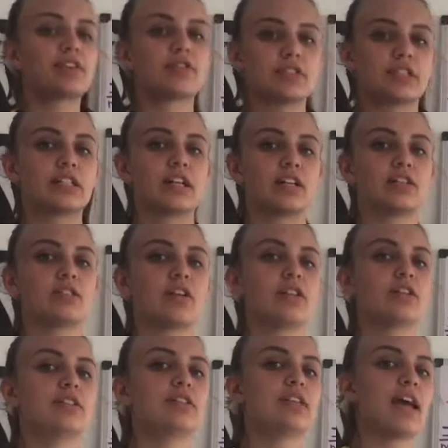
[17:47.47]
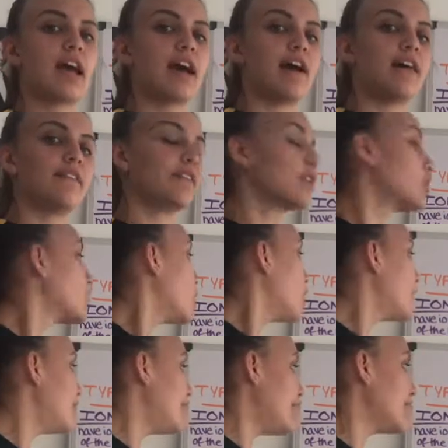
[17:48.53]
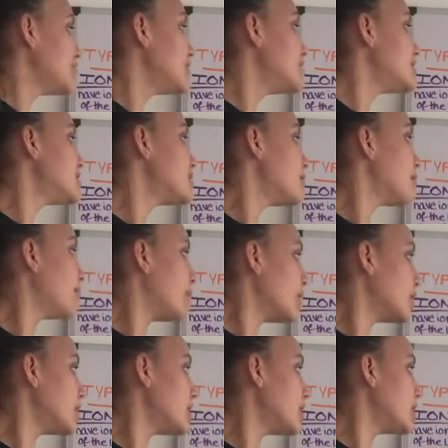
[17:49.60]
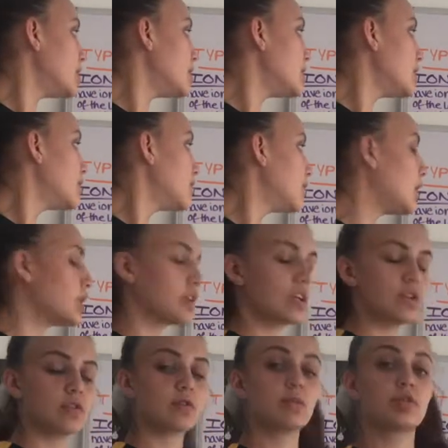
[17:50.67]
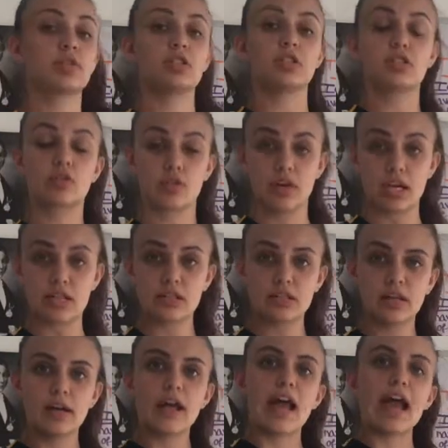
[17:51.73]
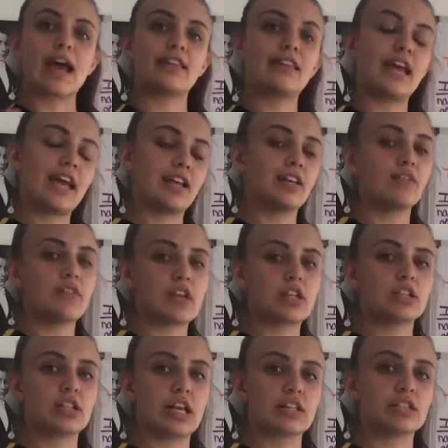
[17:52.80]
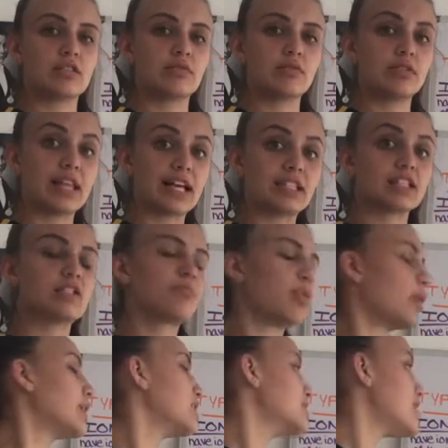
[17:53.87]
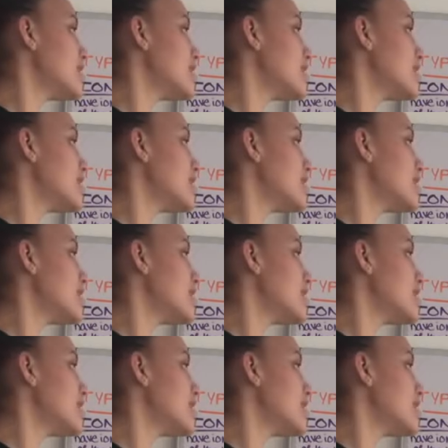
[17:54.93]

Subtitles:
crystalline solids have covalent bonded molecules which are discrete at the end of each lattice point,